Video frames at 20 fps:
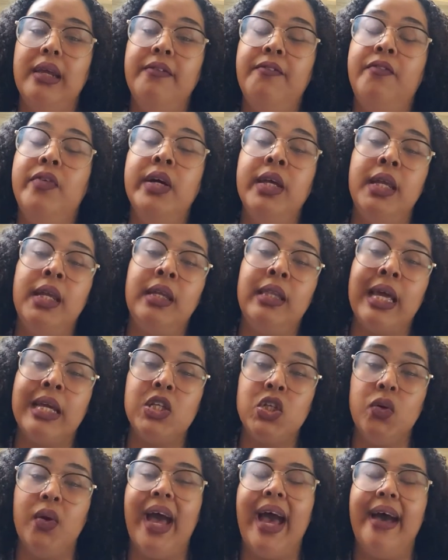footing that you
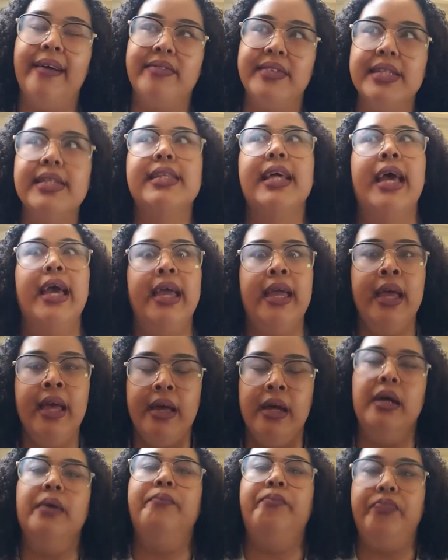have to say,
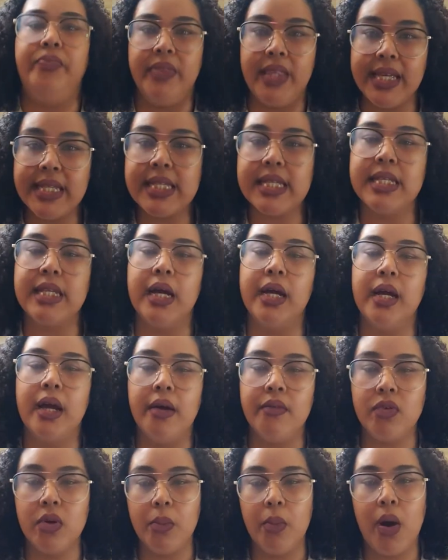this is
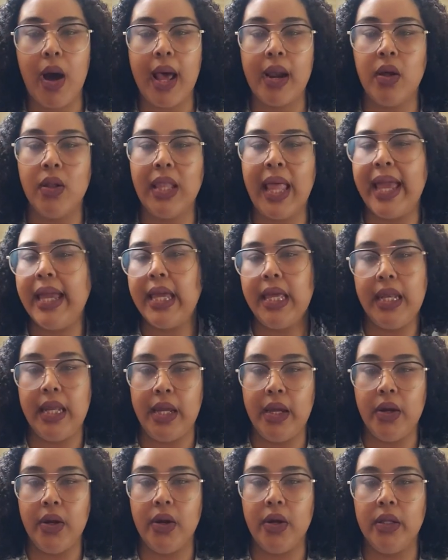uncomfortable. I don't like it
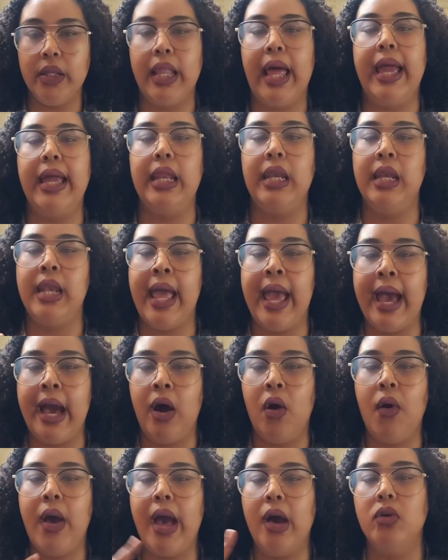here. Like, now
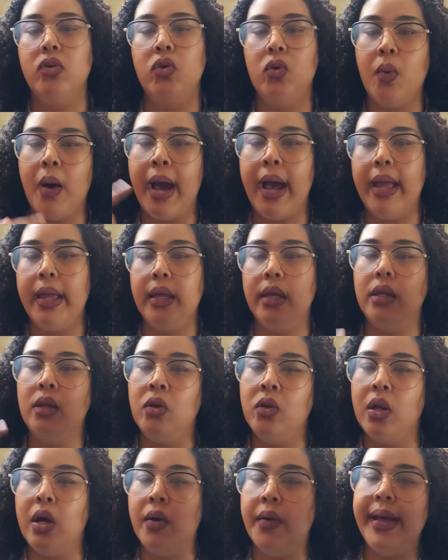how do I,
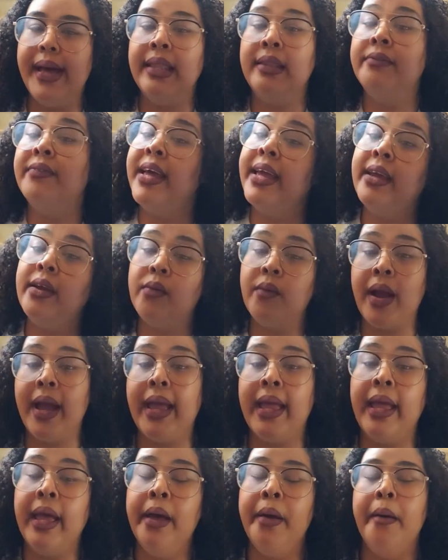elevate, right,
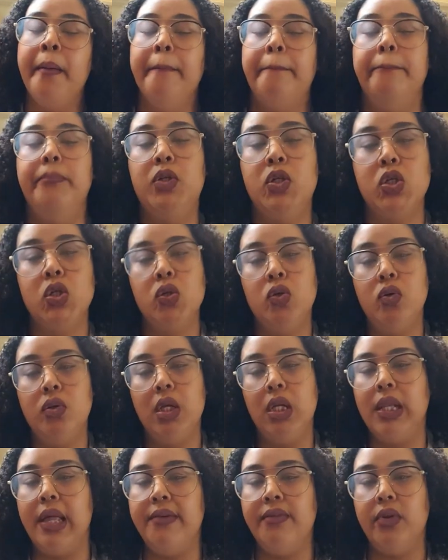to the
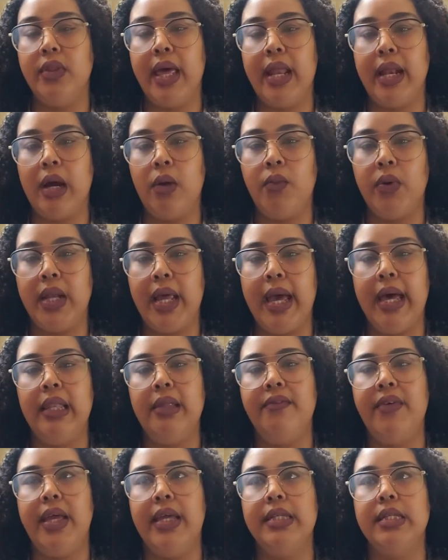level that I want to
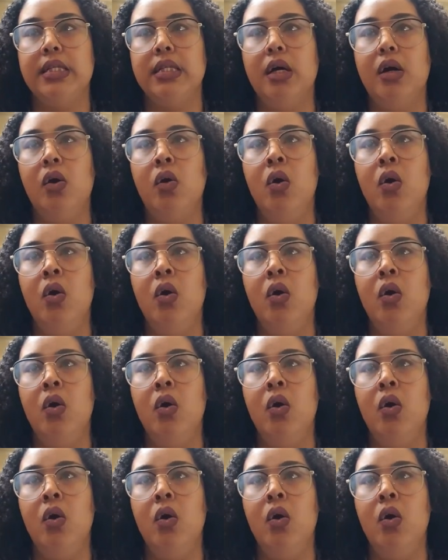elevate? So,